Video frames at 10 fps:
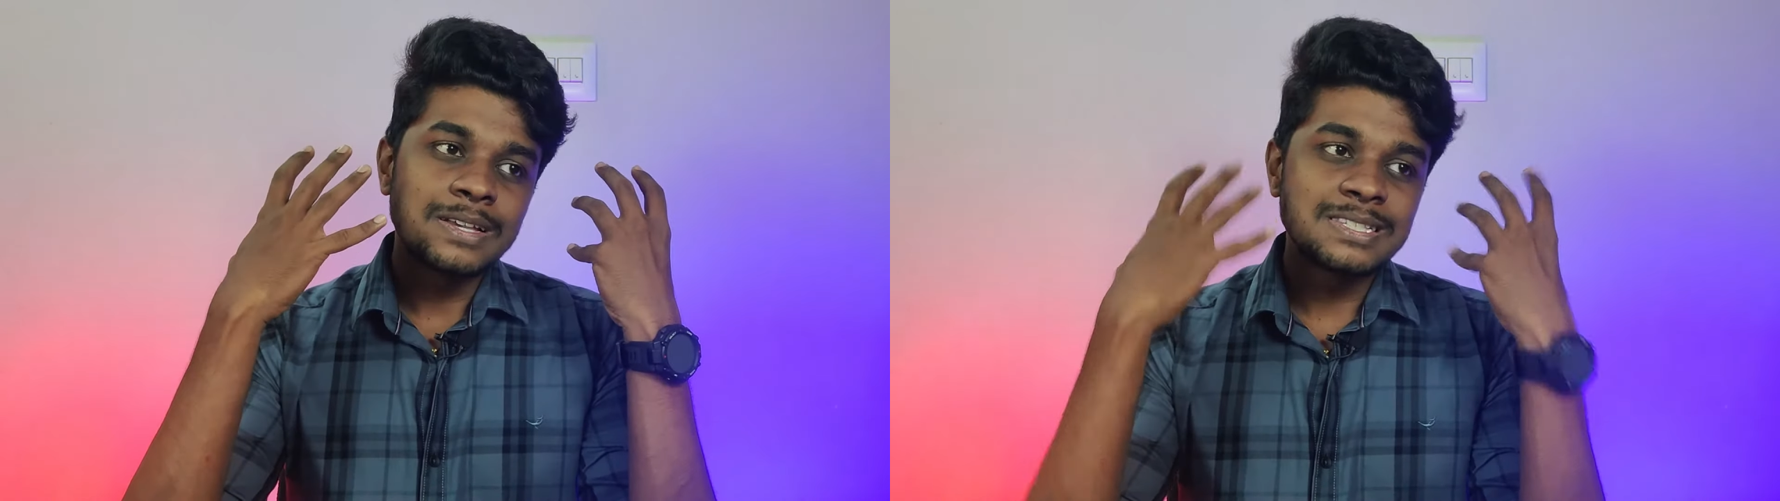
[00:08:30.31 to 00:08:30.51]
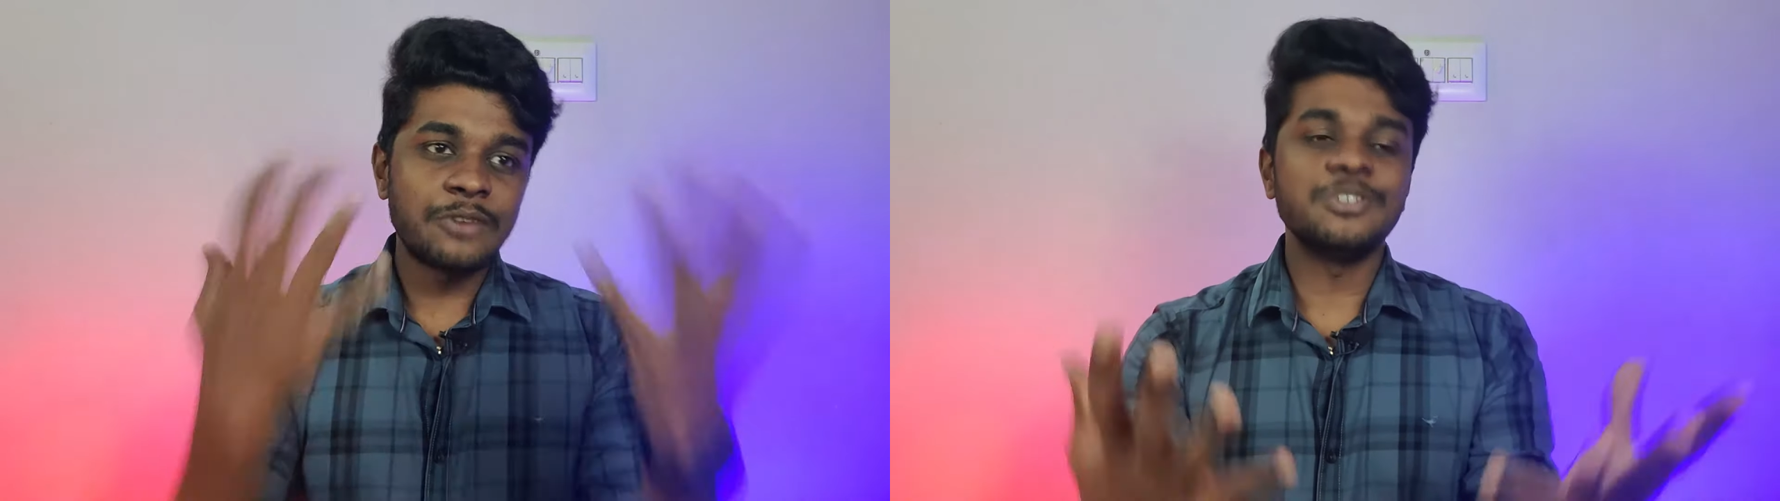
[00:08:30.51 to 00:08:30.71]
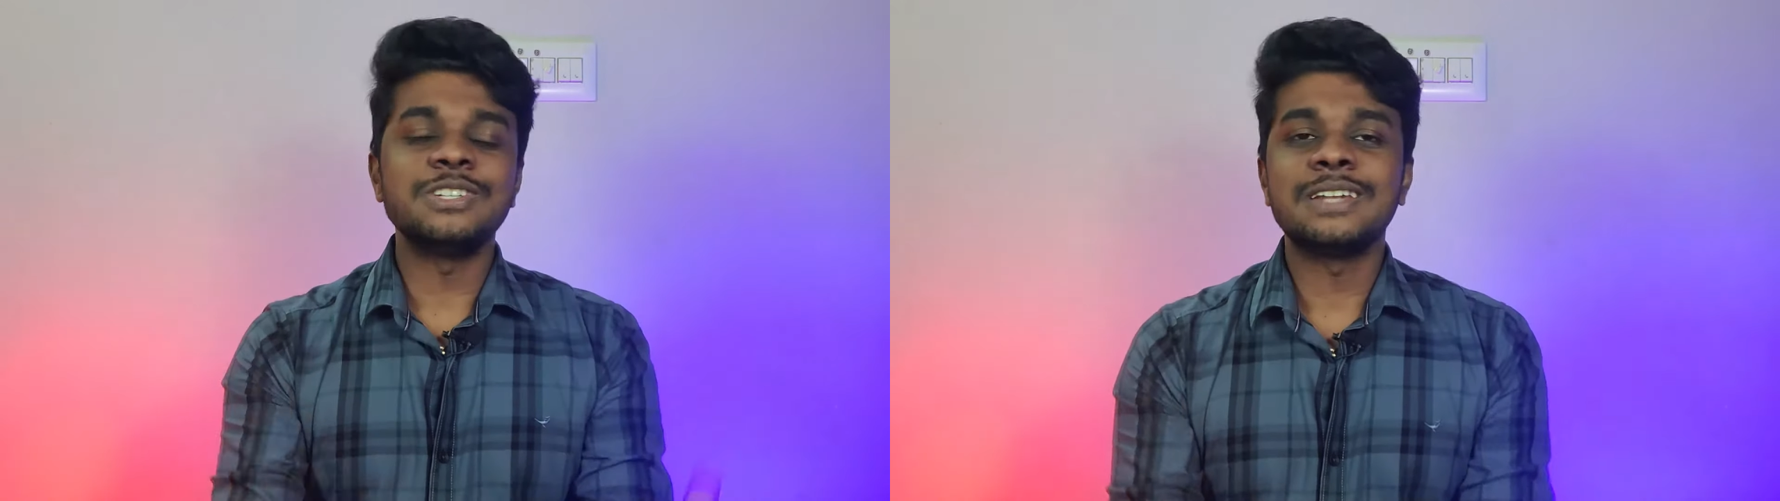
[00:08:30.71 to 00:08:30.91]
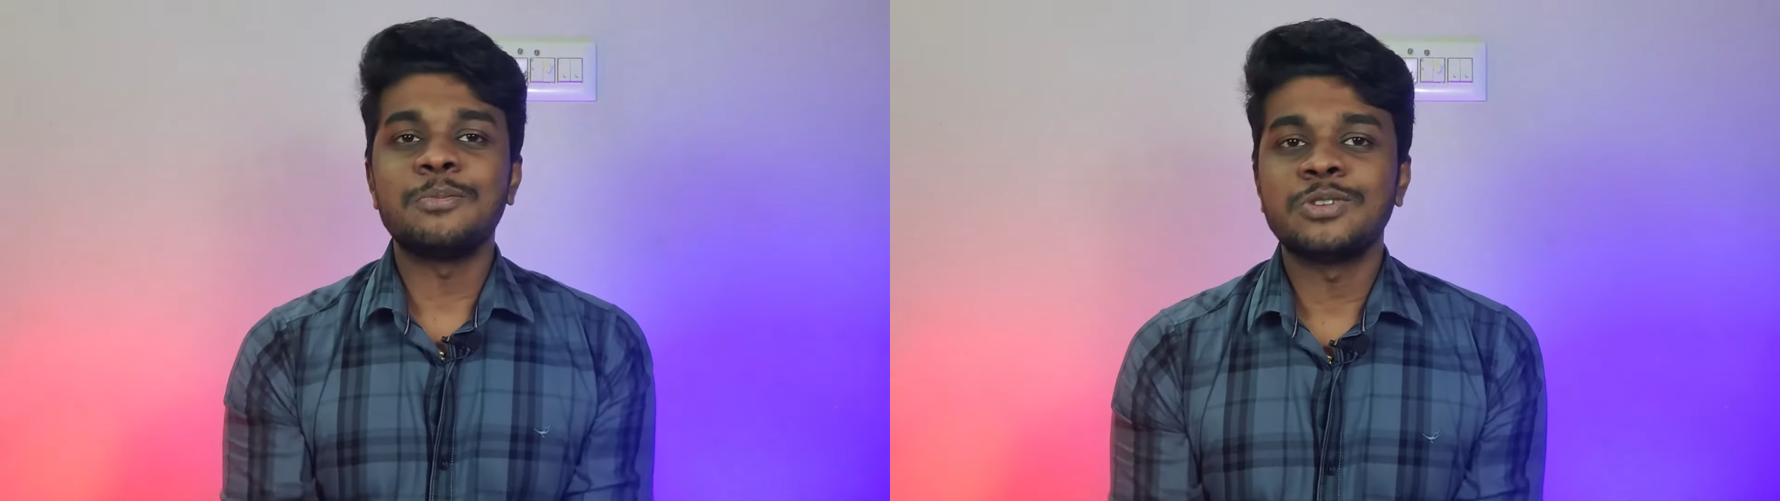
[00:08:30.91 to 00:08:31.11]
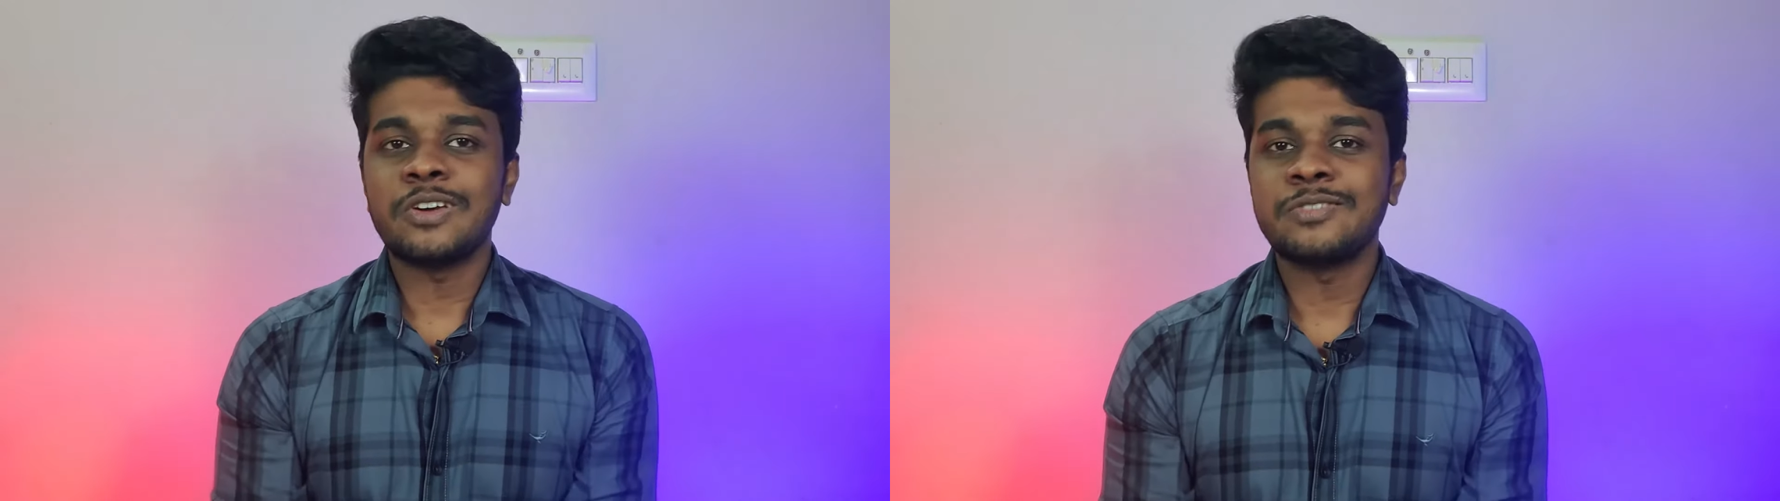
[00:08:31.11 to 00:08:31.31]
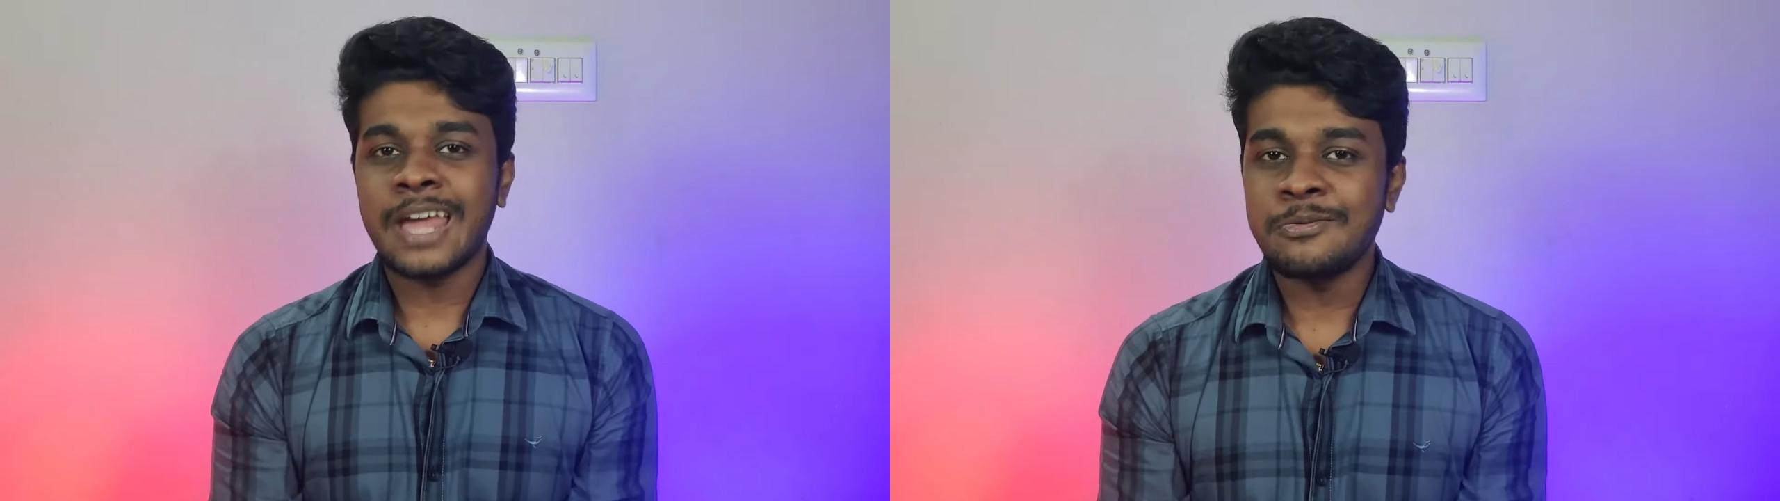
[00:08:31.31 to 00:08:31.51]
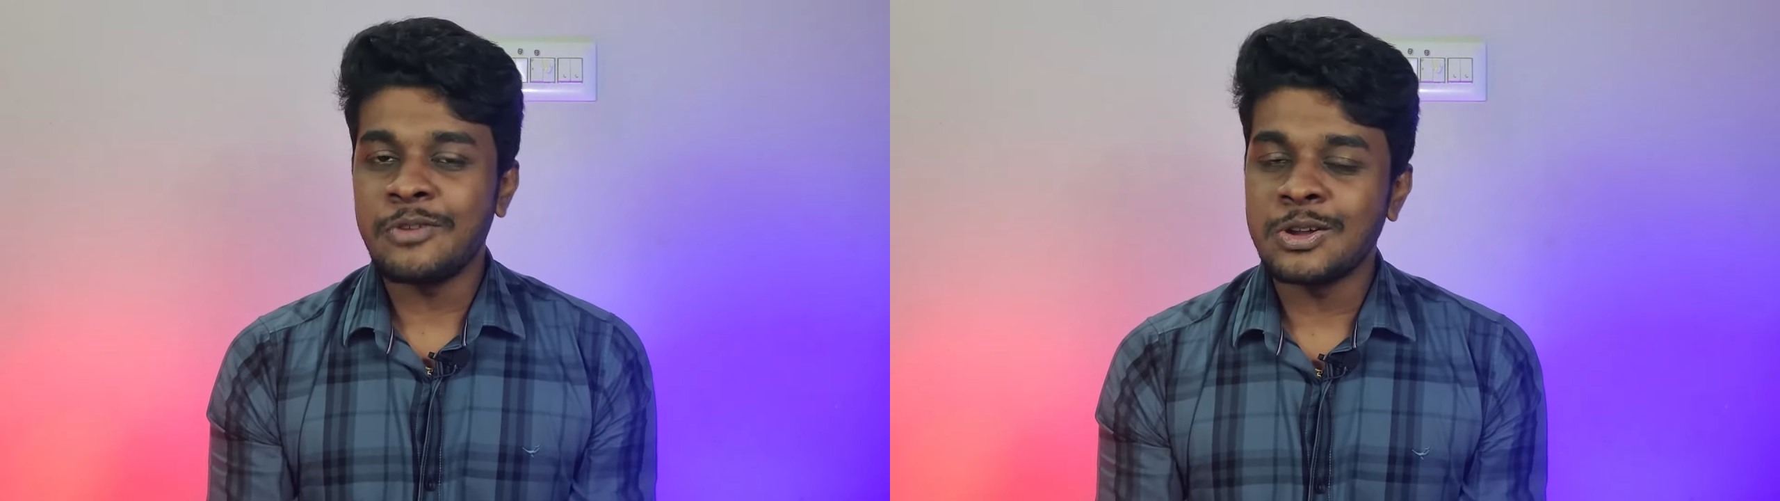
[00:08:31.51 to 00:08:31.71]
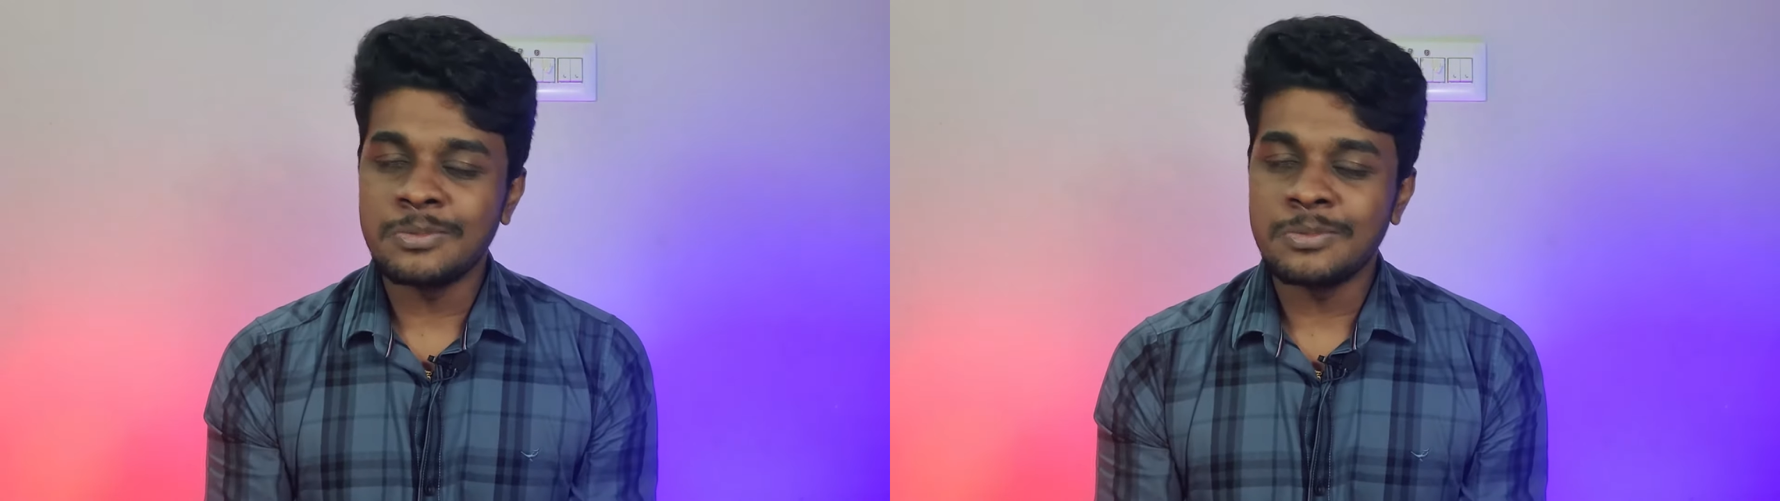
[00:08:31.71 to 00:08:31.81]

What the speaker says: sufficient amount of time for